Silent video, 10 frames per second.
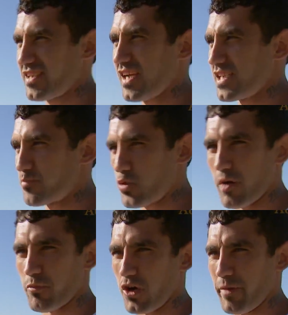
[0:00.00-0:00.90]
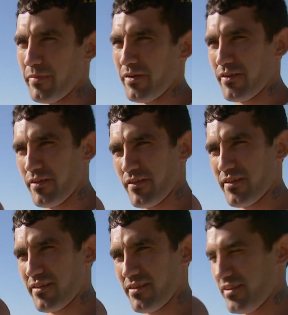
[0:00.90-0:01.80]
say it's prime time.
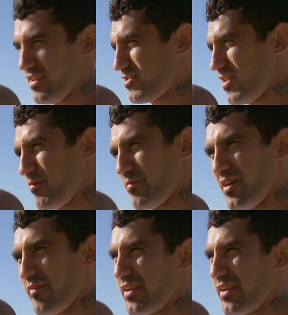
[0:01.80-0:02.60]
Yeah, so I'm